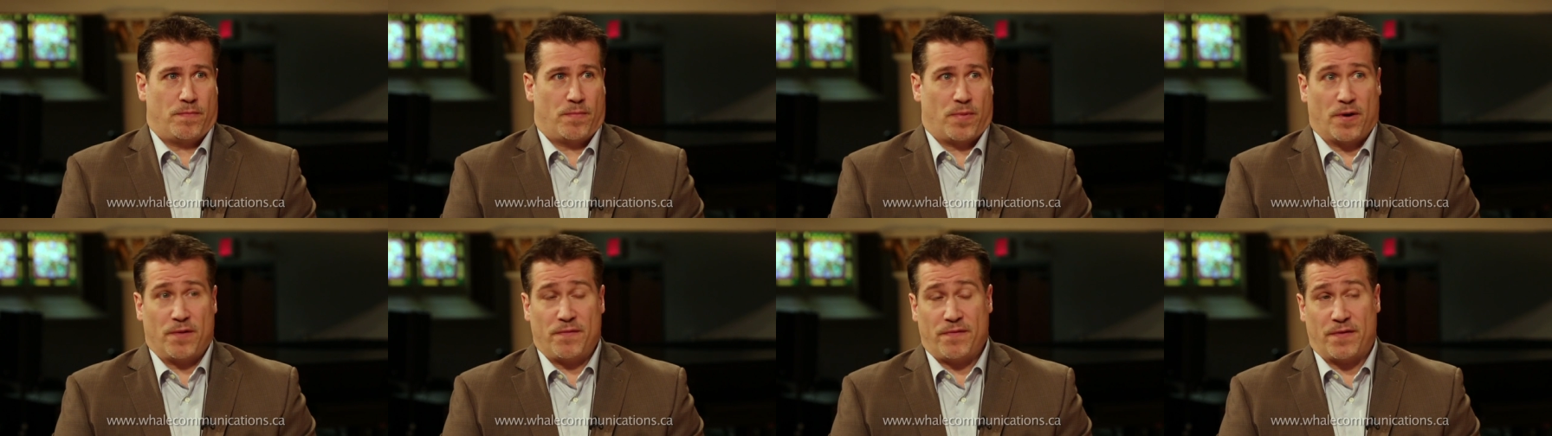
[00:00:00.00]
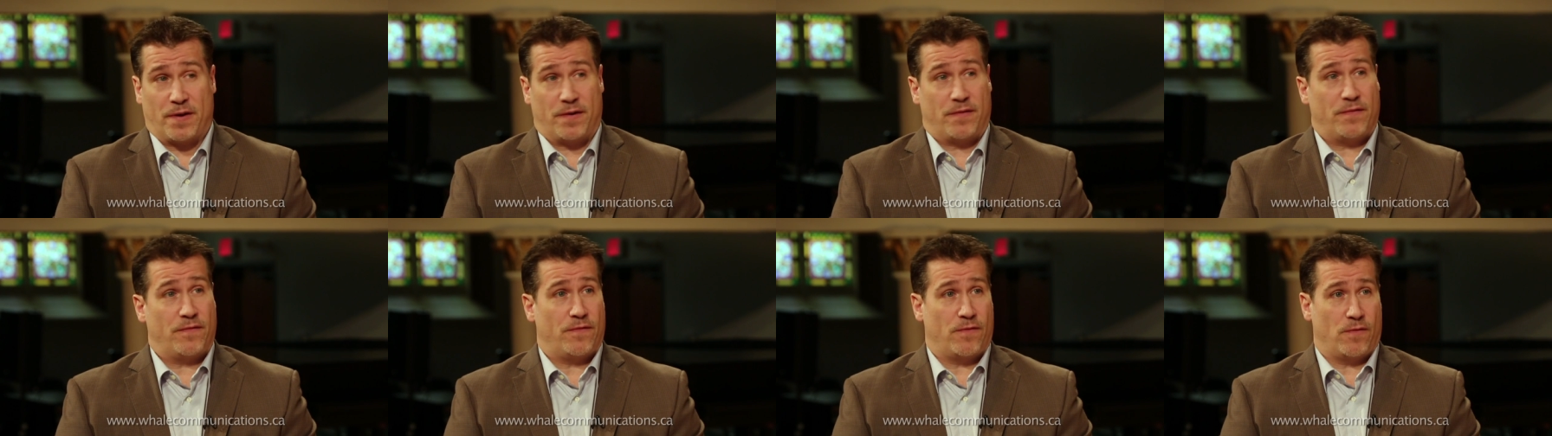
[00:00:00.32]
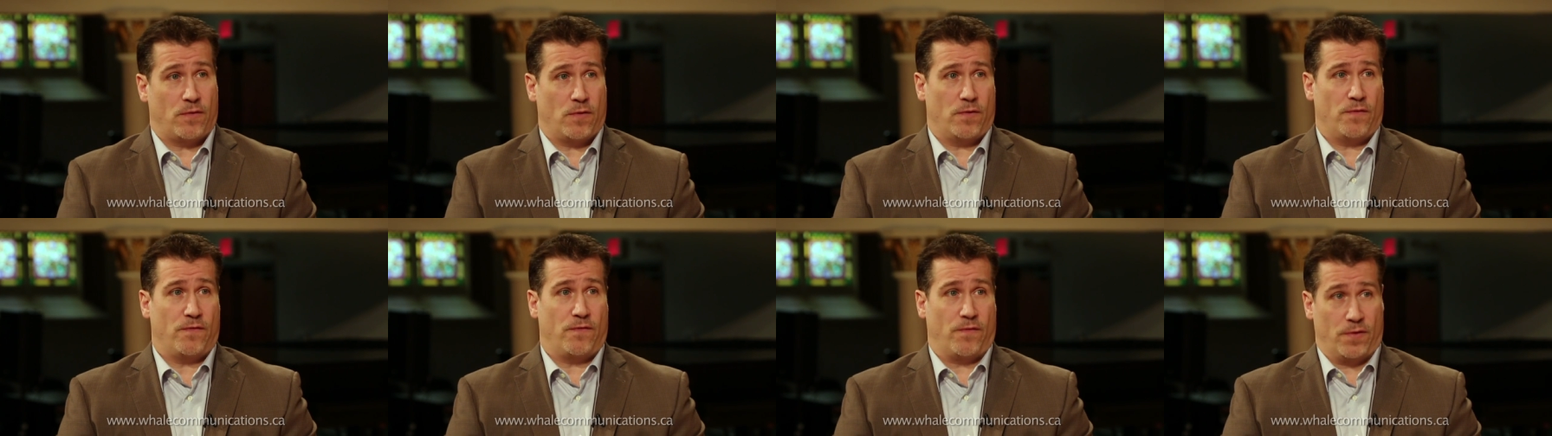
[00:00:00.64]
perfect
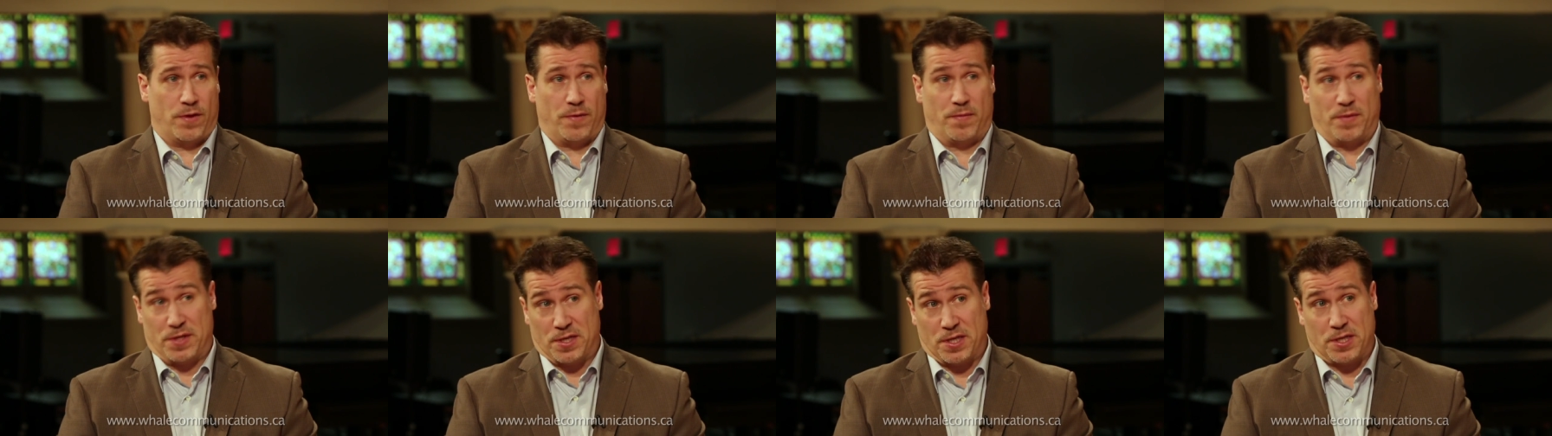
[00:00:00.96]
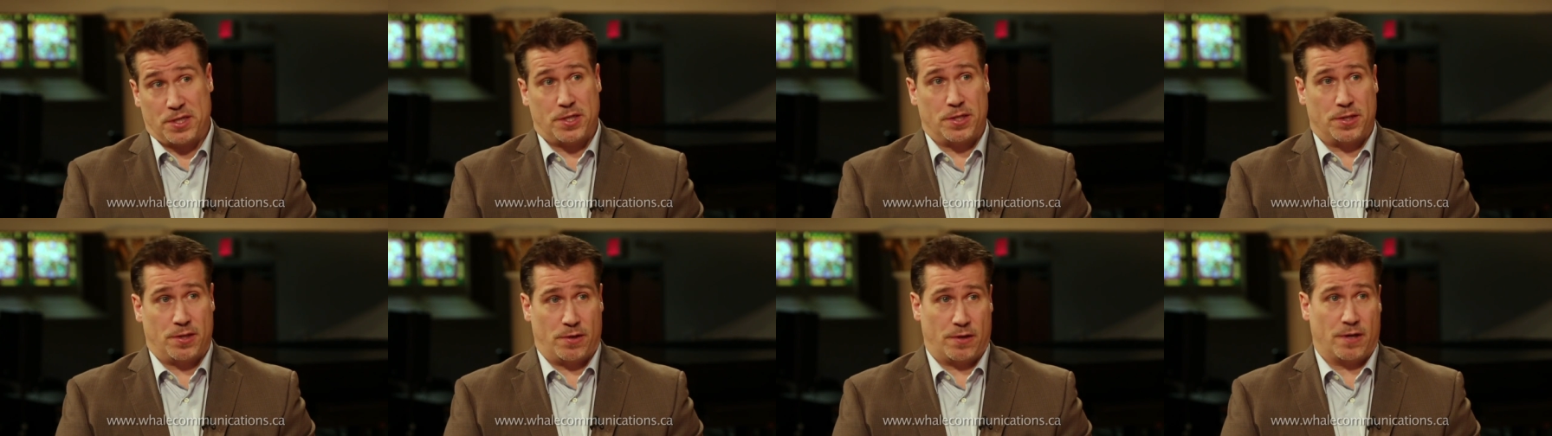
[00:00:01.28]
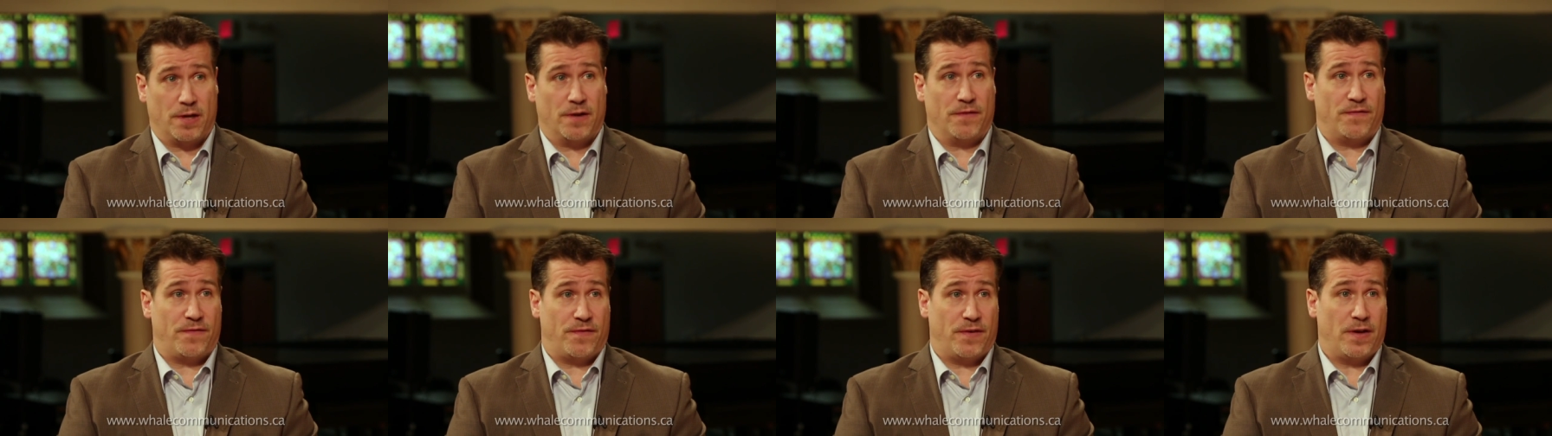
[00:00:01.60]
for, for the position they're
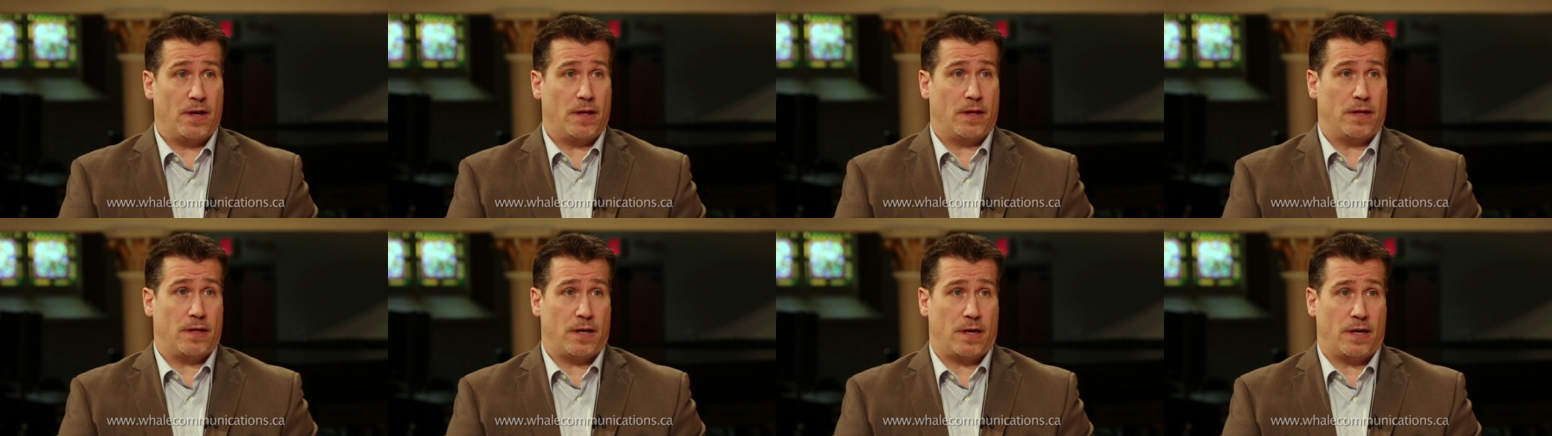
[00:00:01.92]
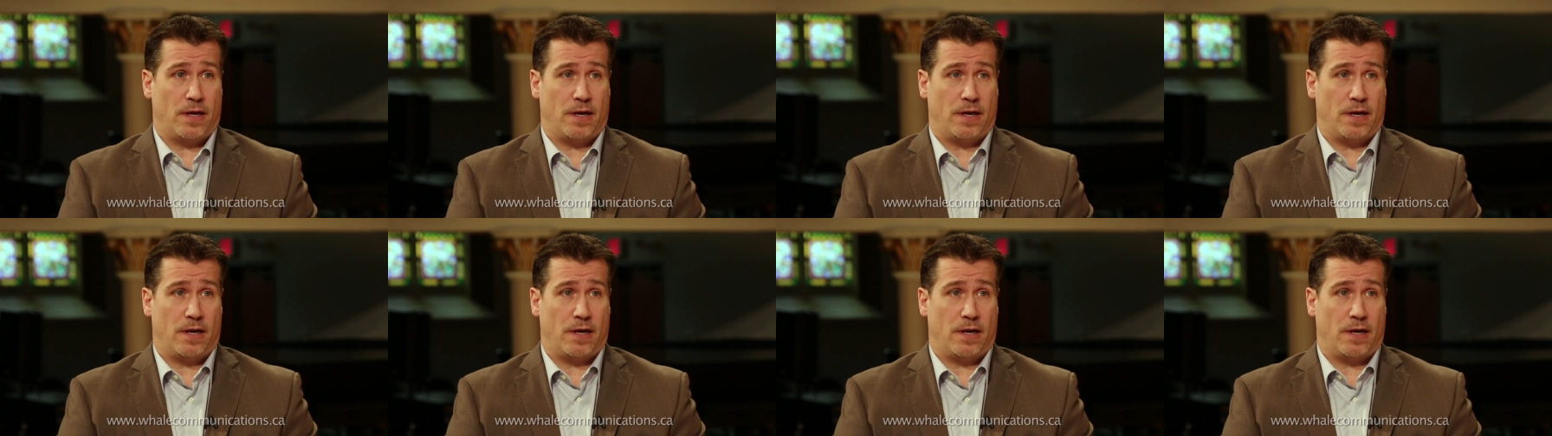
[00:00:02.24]
going to fill.